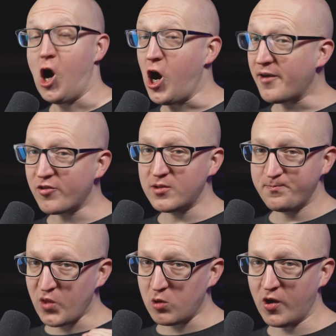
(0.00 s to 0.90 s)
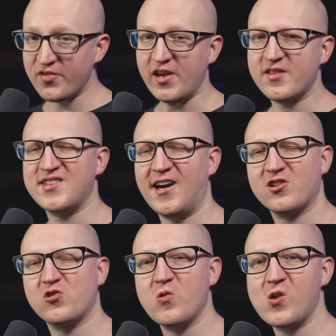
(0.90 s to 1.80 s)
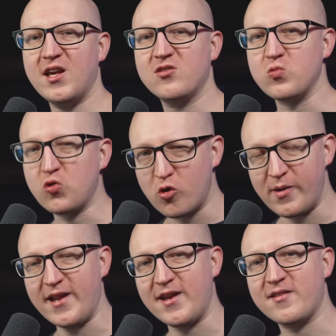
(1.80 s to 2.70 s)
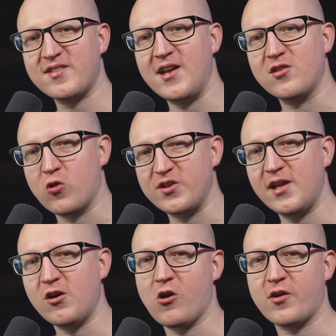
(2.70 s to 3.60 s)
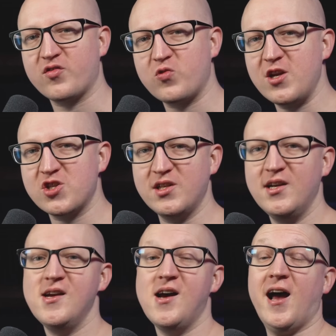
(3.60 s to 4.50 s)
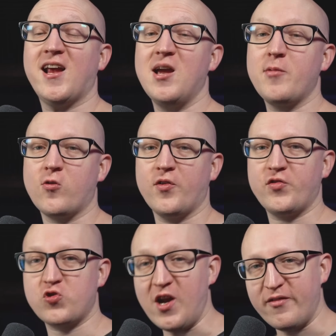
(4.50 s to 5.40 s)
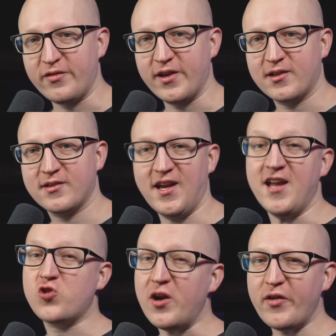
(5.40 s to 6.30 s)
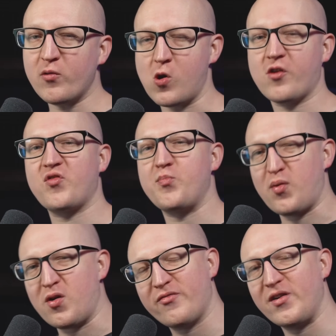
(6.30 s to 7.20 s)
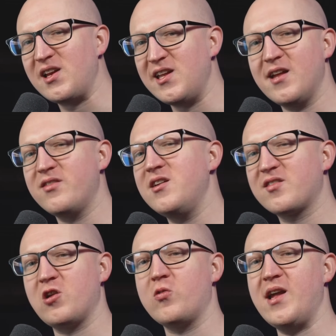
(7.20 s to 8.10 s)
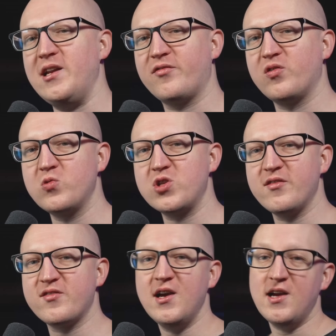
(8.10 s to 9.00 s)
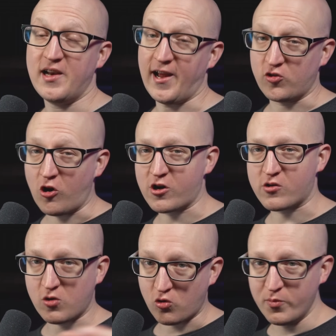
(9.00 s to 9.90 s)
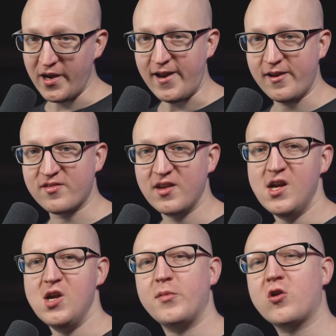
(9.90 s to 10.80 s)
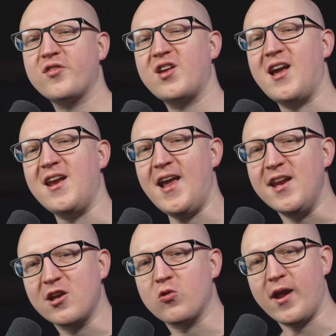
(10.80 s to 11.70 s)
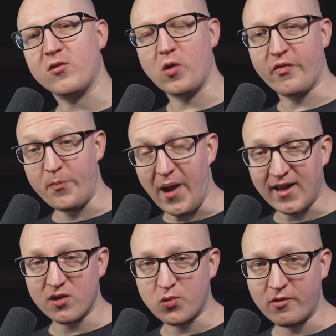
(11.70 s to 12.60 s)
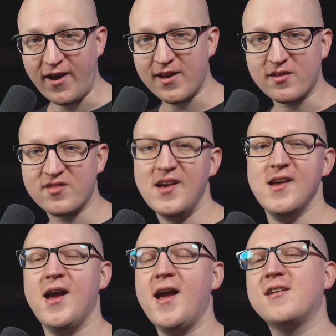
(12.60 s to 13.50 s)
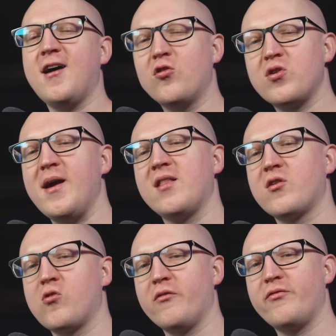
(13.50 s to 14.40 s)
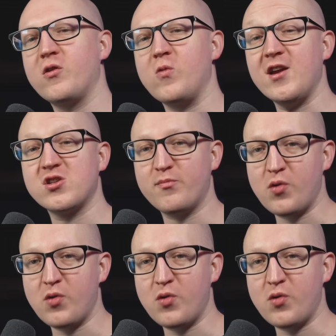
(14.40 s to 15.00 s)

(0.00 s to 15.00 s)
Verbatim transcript: However, once I started to look into Kubernetes and container orchestration, I came across Traefik. And Traefik works perfectly in these cloud-native solutions like Docker or Kubernetes because it can integrate with backend providers and automate the configuration configuration